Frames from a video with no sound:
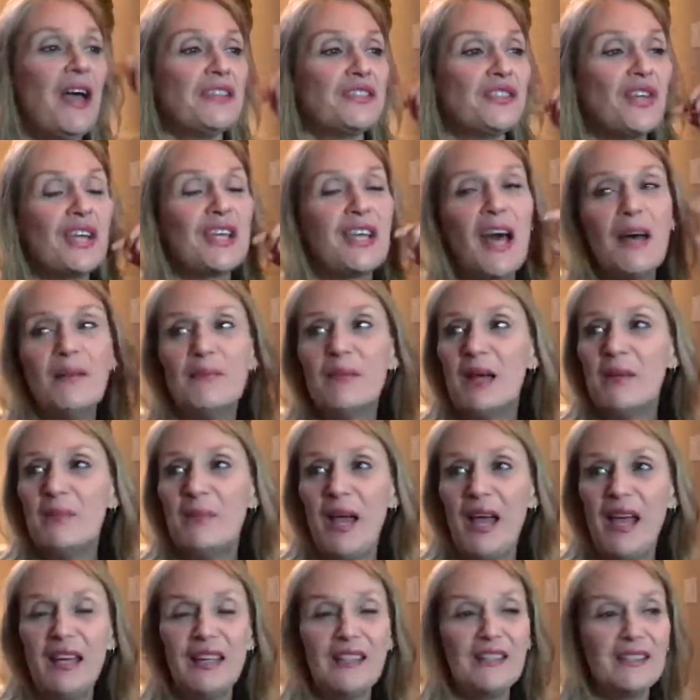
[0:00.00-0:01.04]
So I cut my
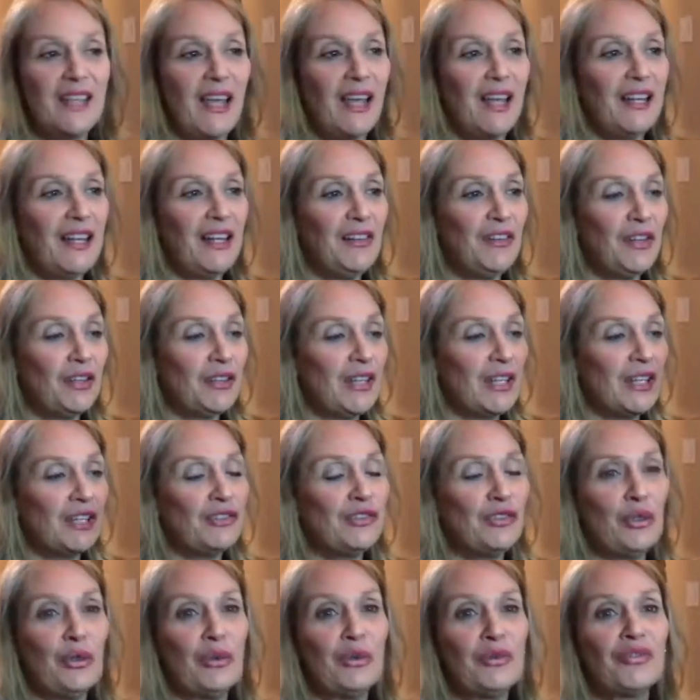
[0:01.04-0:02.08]
bangs, and I look like a
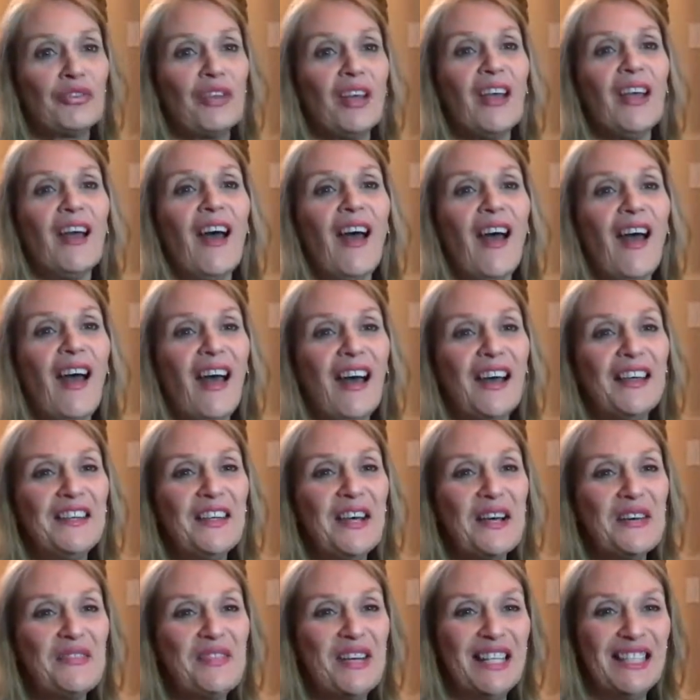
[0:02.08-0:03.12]
doof,
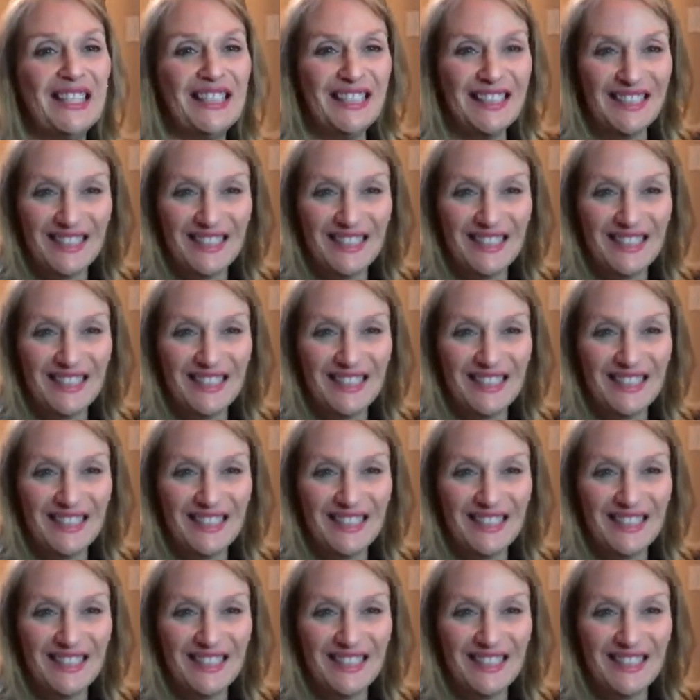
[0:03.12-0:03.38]
and